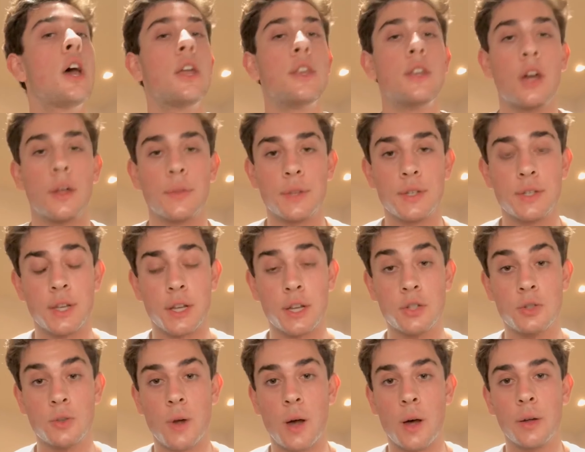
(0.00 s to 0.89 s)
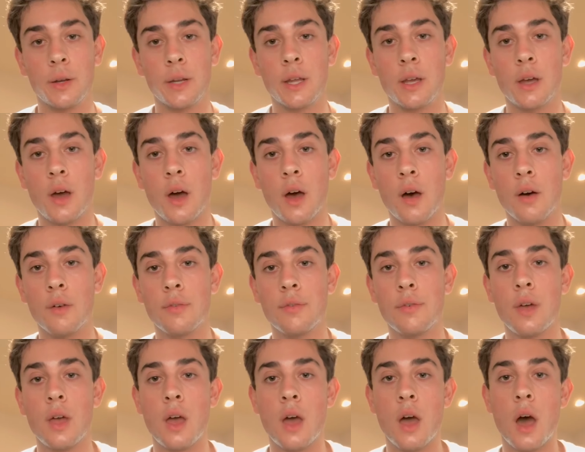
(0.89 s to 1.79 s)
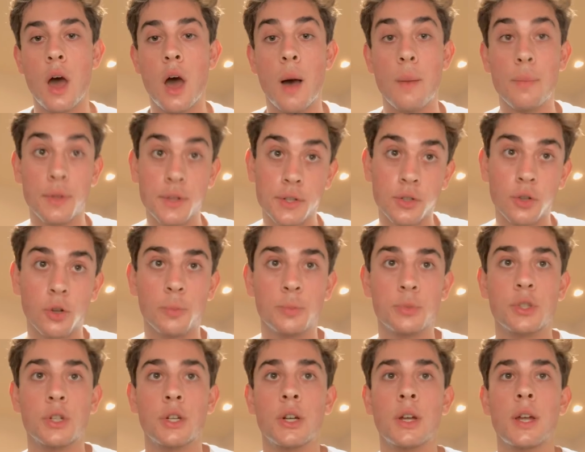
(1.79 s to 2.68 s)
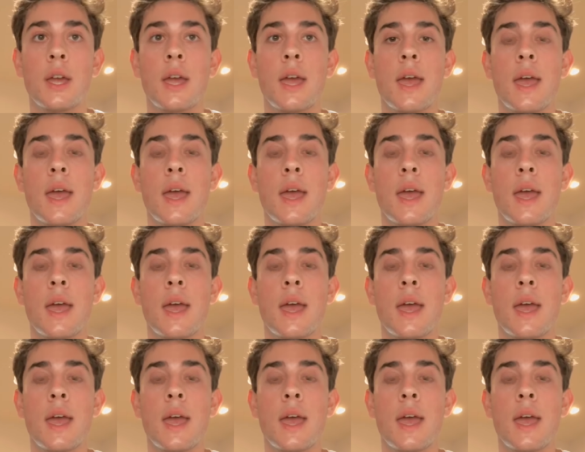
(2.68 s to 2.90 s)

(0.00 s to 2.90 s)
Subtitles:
not the sexuality of the sculpture.